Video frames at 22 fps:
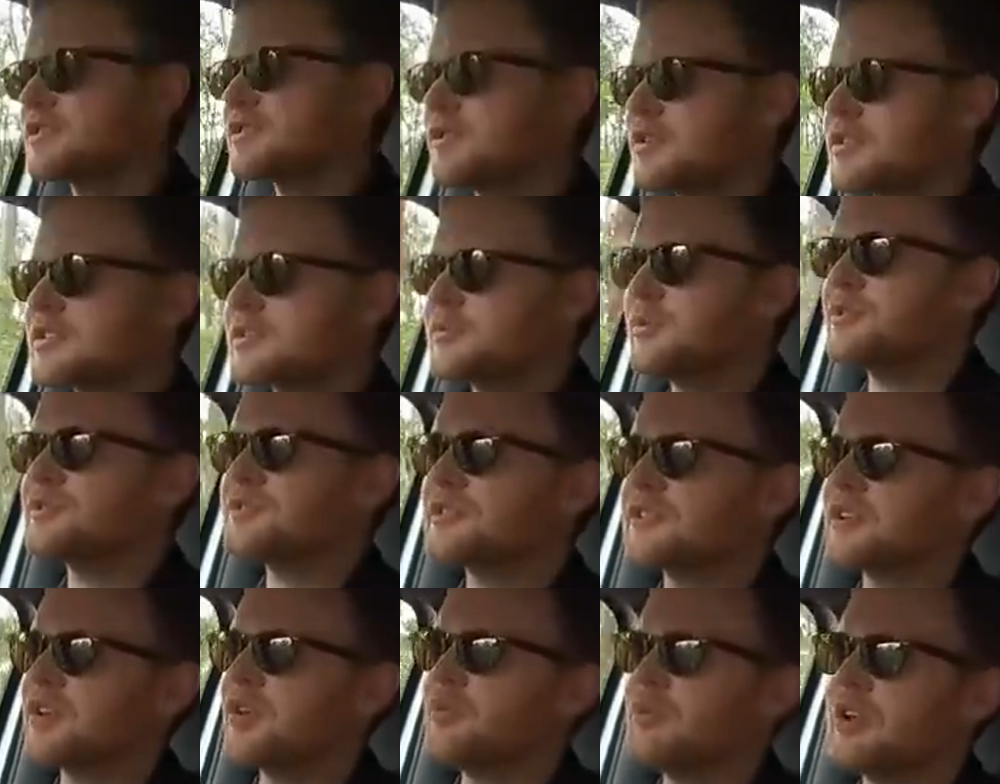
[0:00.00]
So I suppose
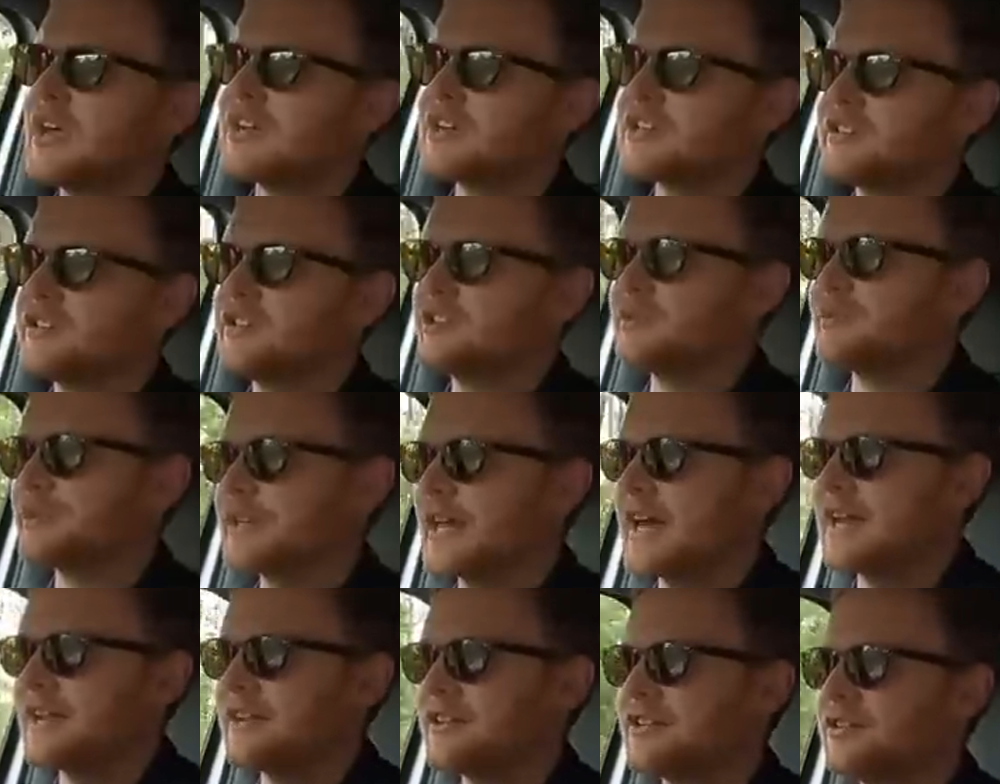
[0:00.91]
the combination of the
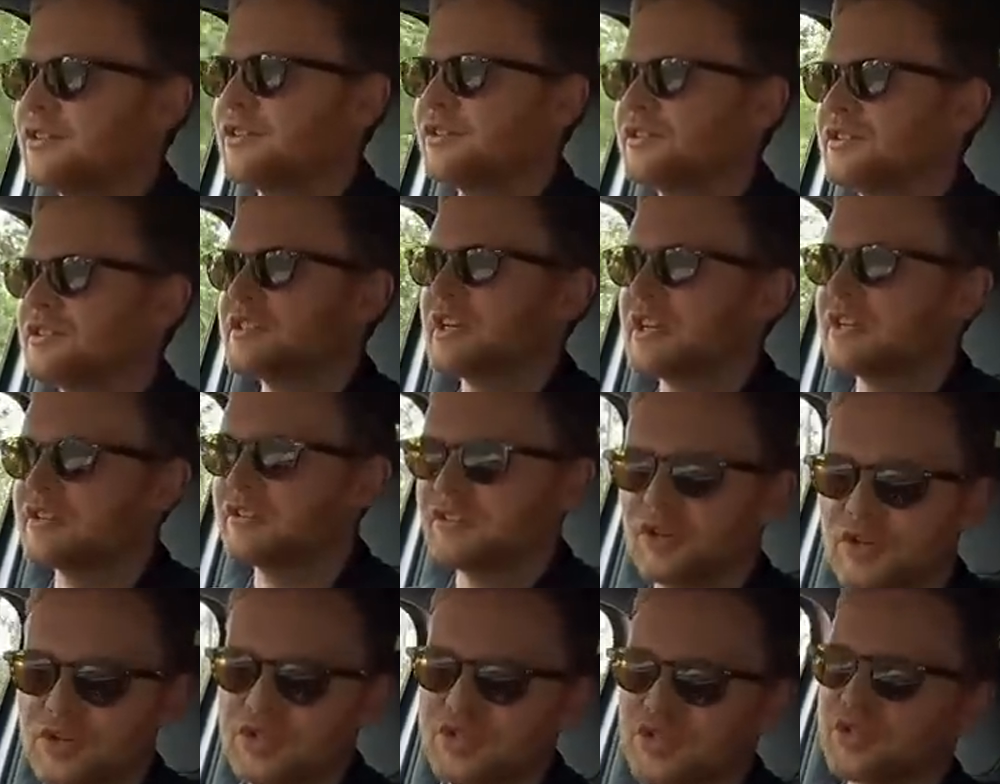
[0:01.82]
mechanical and the
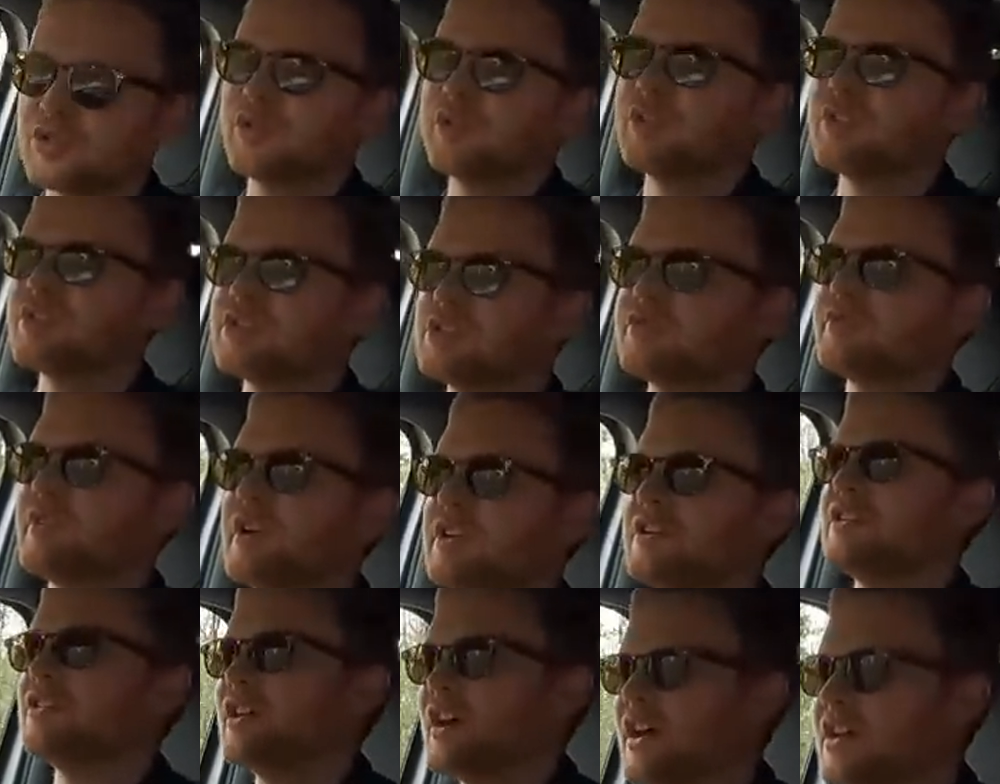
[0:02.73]
technological in the
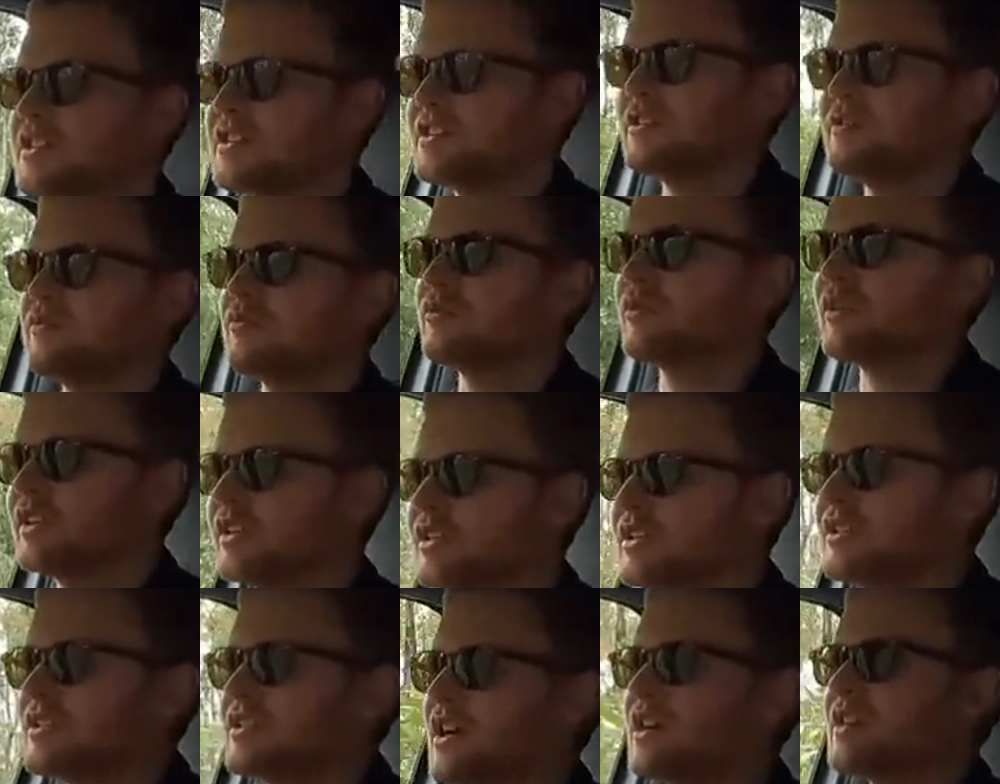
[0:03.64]
Defender 90
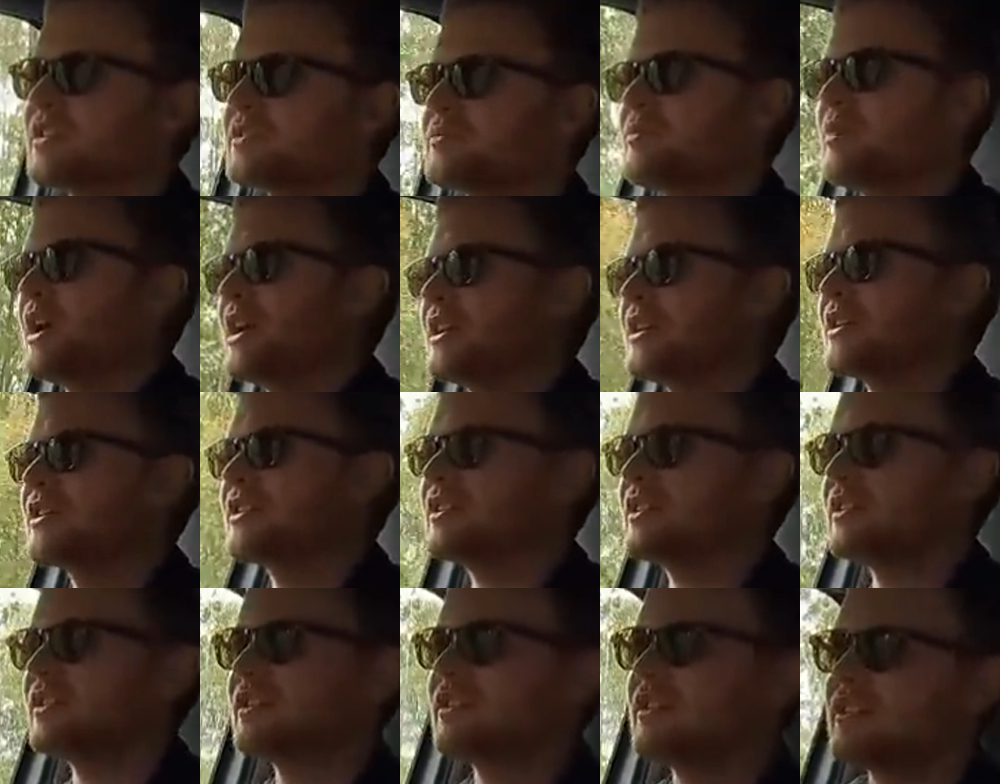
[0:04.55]
really does make
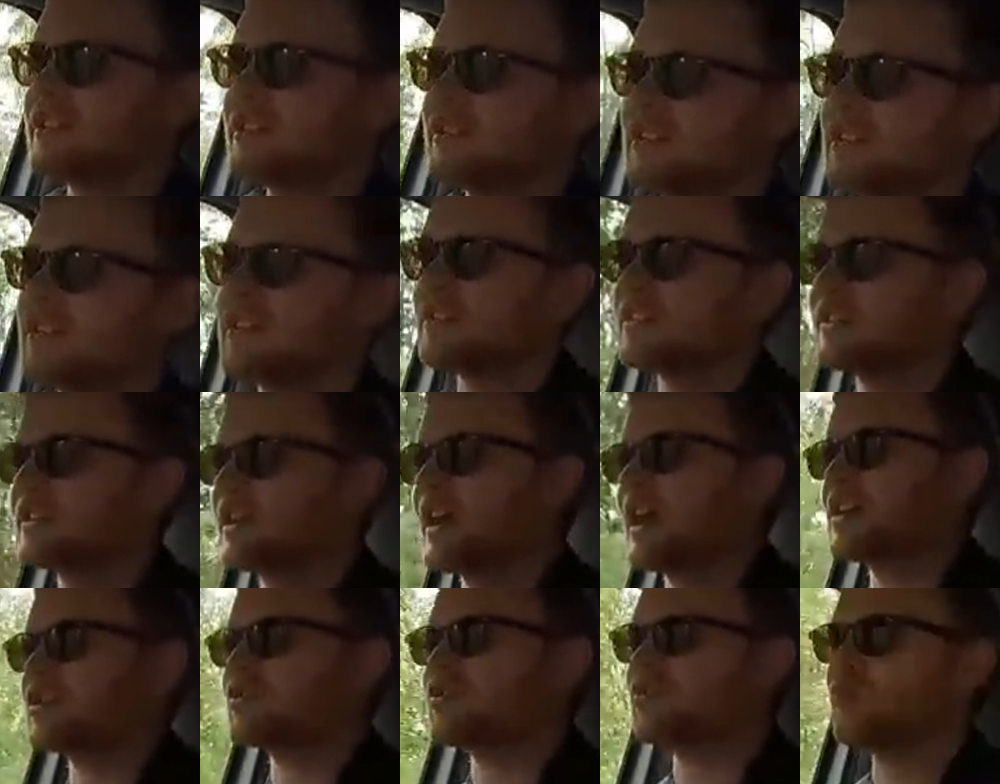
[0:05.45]

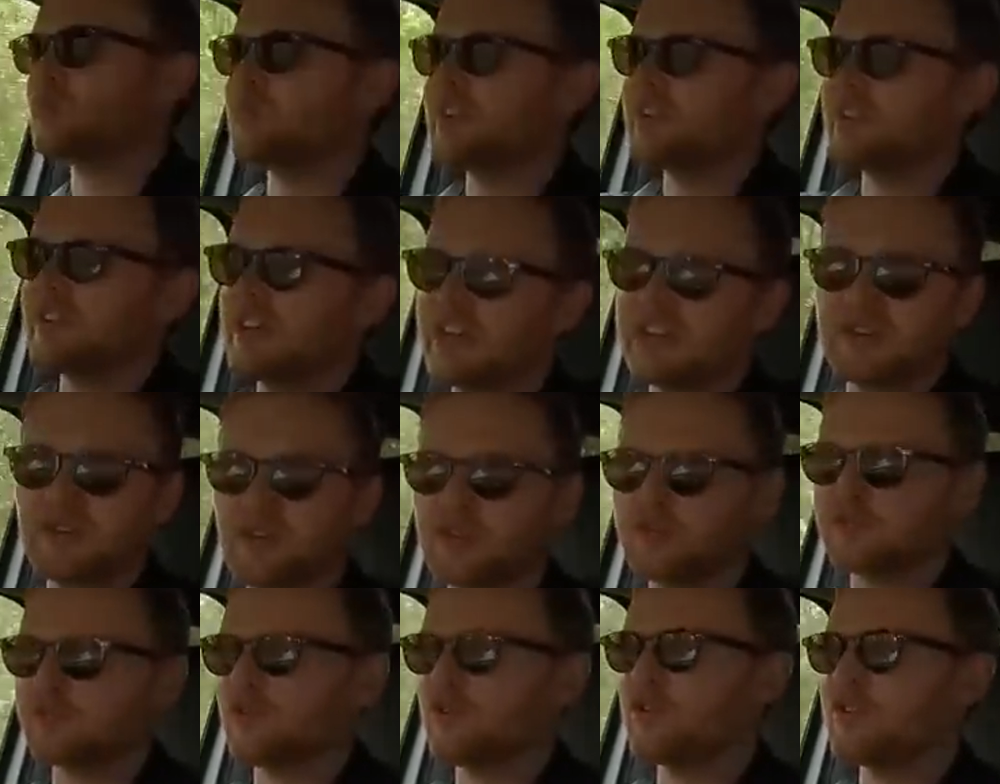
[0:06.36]
casual weekend
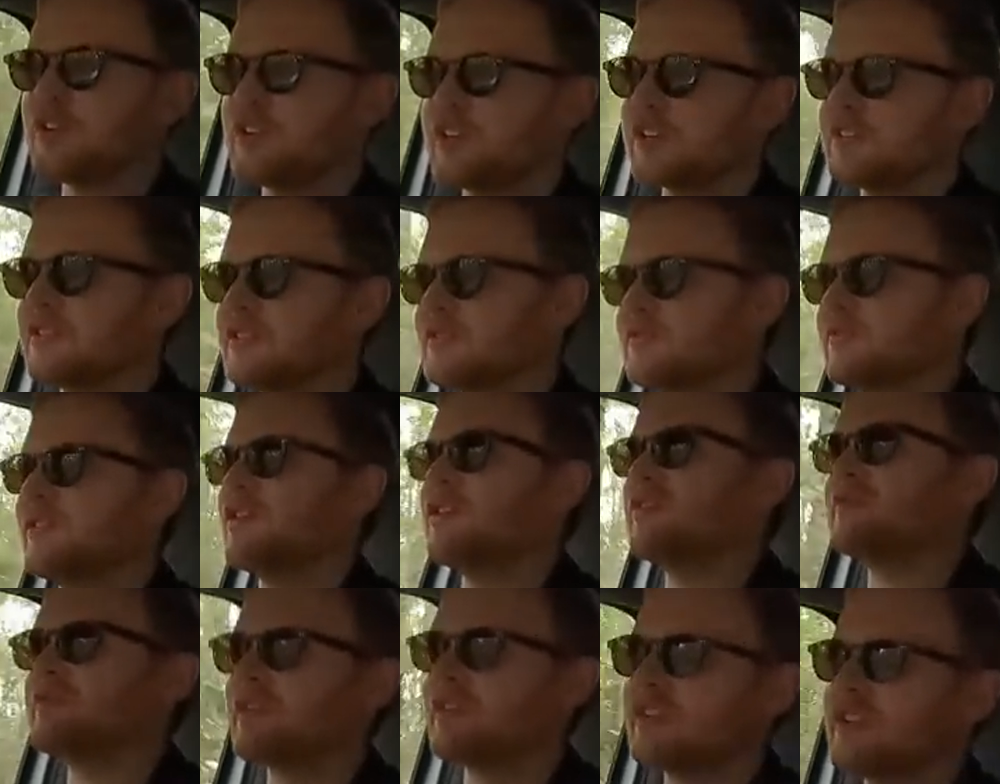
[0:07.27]
off-roading
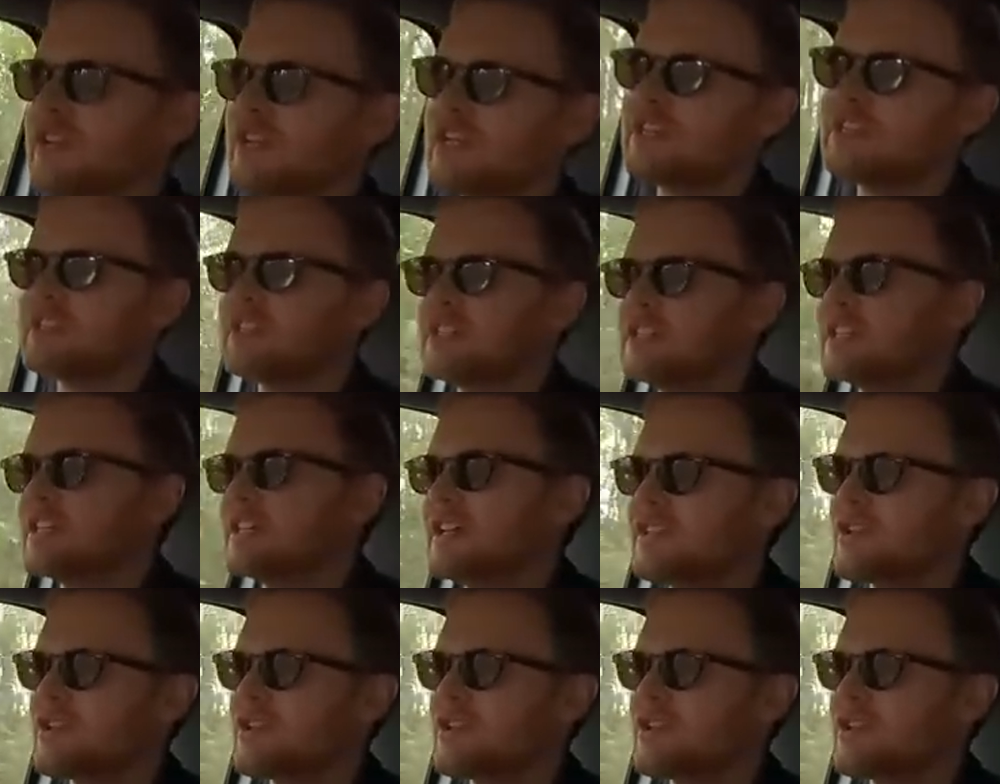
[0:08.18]
very, very easy.